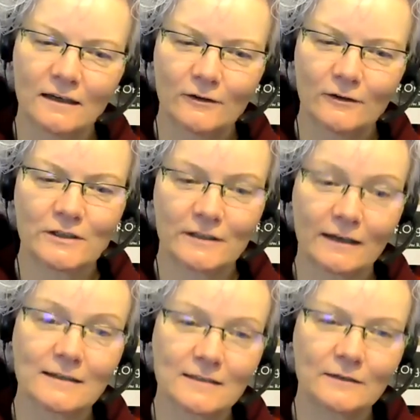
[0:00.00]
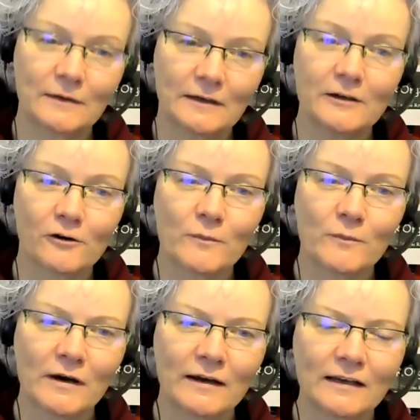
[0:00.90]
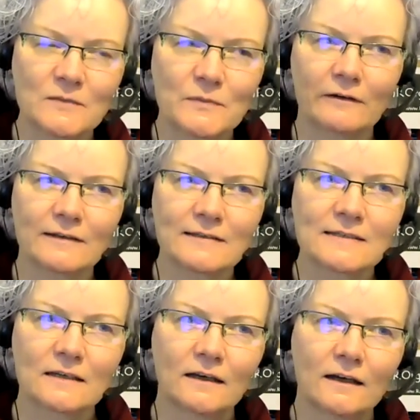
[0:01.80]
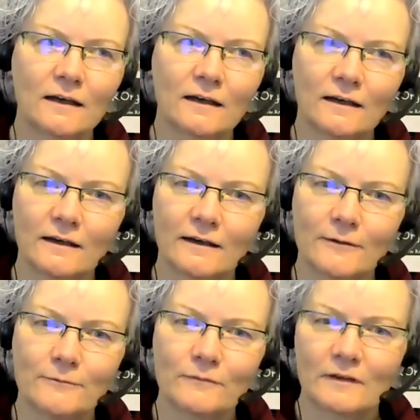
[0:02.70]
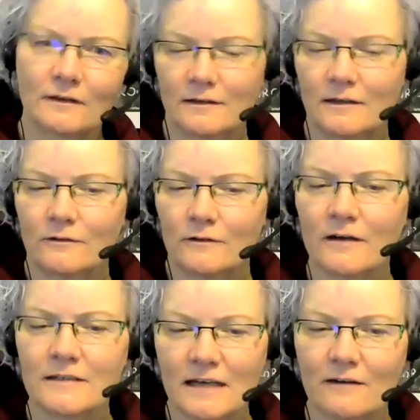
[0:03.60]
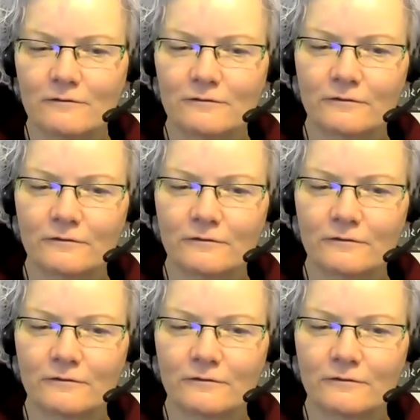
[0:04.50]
which I think is, even you're in my experience, you know, not to have